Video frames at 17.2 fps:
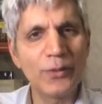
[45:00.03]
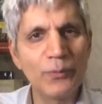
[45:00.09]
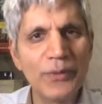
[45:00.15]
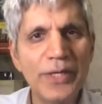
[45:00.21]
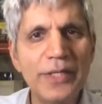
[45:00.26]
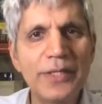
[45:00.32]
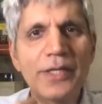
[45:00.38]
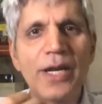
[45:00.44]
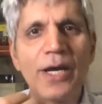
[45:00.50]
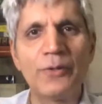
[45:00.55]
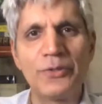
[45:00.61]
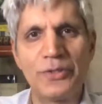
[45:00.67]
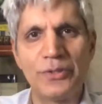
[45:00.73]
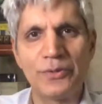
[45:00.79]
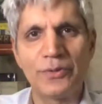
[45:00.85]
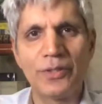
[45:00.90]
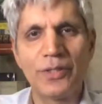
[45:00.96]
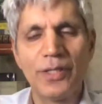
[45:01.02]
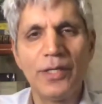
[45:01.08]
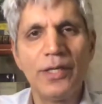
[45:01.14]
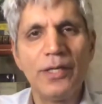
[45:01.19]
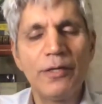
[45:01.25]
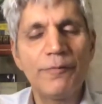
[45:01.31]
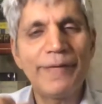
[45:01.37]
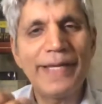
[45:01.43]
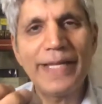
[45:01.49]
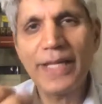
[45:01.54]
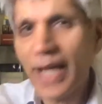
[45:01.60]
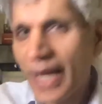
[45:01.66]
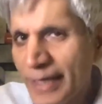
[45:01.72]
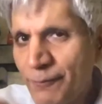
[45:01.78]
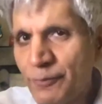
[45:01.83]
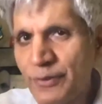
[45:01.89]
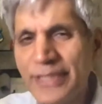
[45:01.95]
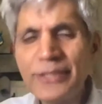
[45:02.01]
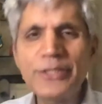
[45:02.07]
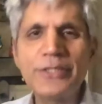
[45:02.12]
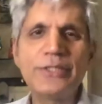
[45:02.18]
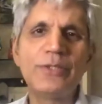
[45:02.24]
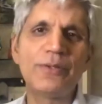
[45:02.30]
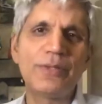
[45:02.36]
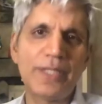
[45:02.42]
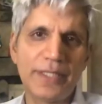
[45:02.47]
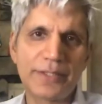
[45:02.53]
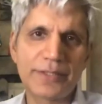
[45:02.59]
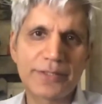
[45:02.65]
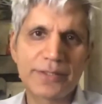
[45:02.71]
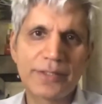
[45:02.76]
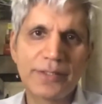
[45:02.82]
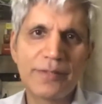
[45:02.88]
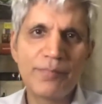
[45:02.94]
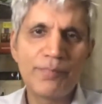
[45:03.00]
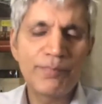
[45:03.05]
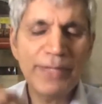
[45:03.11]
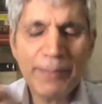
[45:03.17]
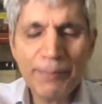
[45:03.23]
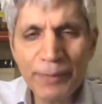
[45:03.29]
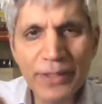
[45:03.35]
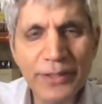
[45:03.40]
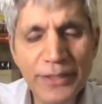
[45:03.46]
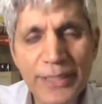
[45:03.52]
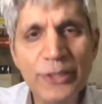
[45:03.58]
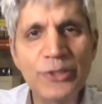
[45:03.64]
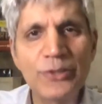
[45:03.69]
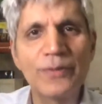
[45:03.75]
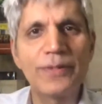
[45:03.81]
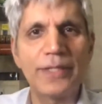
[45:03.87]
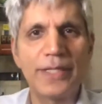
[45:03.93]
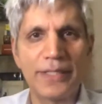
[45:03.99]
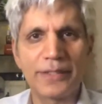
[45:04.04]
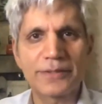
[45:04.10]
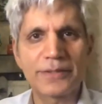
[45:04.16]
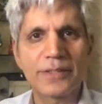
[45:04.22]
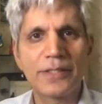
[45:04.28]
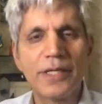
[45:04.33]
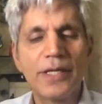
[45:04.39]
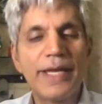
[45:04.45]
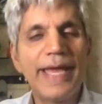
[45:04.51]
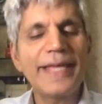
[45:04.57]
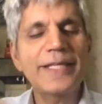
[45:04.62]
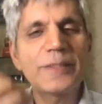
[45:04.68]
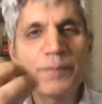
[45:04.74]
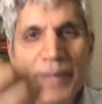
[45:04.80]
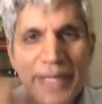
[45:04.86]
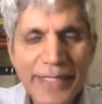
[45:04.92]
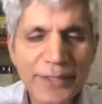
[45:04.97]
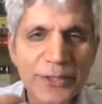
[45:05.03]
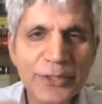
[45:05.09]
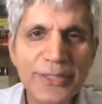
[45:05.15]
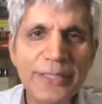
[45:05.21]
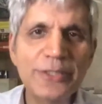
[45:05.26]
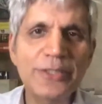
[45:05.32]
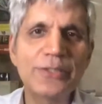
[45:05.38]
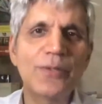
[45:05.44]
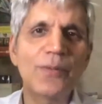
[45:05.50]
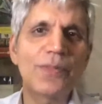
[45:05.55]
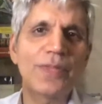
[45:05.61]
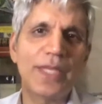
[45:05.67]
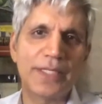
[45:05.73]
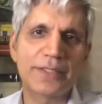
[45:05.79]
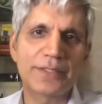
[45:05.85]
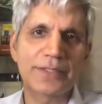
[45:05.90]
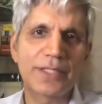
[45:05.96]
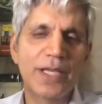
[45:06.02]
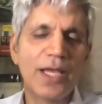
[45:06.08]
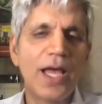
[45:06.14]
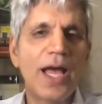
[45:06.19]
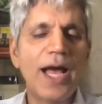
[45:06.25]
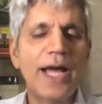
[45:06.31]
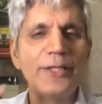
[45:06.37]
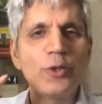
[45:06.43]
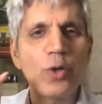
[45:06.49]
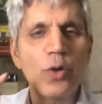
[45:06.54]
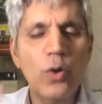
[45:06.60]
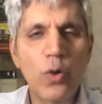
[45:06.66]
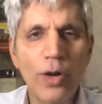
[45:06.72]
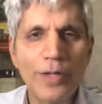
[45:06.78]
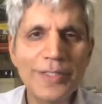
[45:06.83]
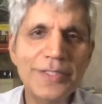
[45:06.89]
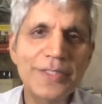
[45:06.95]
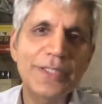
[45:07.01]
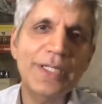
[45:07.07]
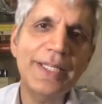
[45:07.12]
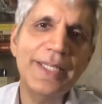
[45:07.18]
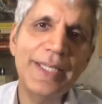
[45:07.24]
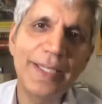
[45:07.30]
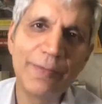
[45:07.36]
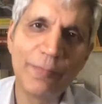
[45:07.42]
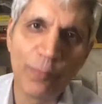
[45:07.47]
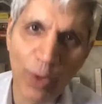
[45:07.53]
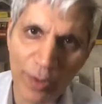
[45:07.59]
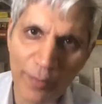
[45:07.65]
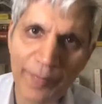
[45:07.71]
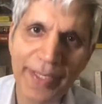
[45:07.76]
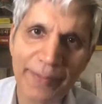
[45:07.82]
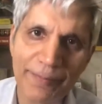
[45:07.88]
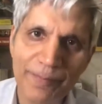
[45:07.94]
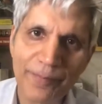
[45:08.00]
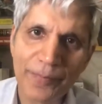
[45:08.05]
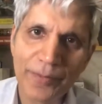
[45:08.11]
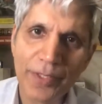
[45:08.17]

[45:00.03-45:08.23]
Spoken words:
world around you, where life teaches you things, people teach you things, experience teaches you things, and you're constantly evolving.